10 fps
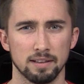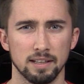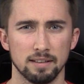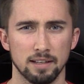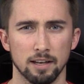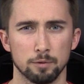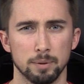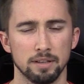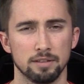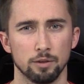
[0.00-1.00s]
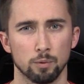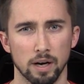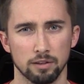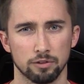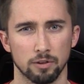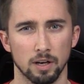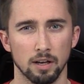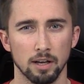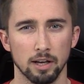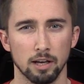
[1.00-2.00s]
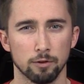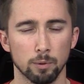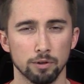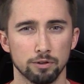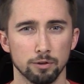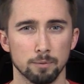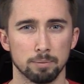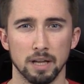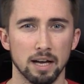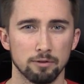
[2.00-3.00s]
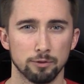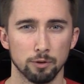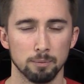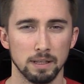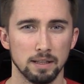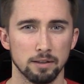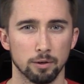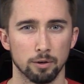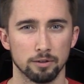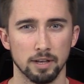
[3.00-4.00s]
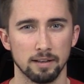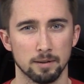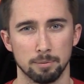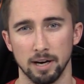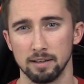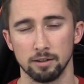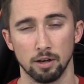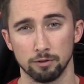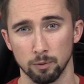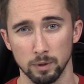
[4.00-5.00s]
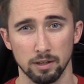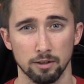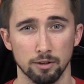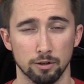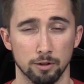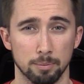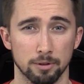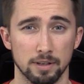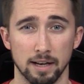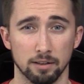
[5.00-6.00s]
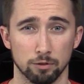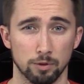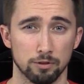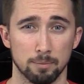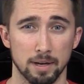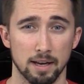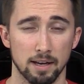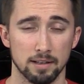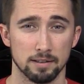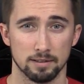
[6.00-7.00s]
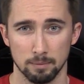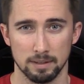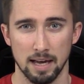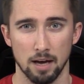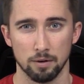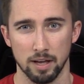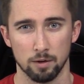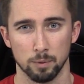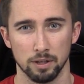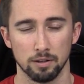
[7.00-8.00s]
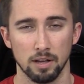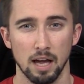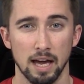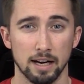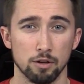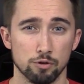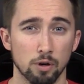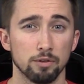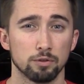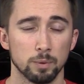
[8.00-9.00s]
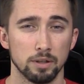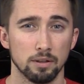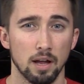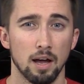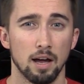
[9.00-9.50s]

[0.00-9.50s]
the TSPC Racer. If you were to blindfold me or take the branding off the wheel or put an Oculus Rift on my head and sit me down at a wheel and I drove this wheel,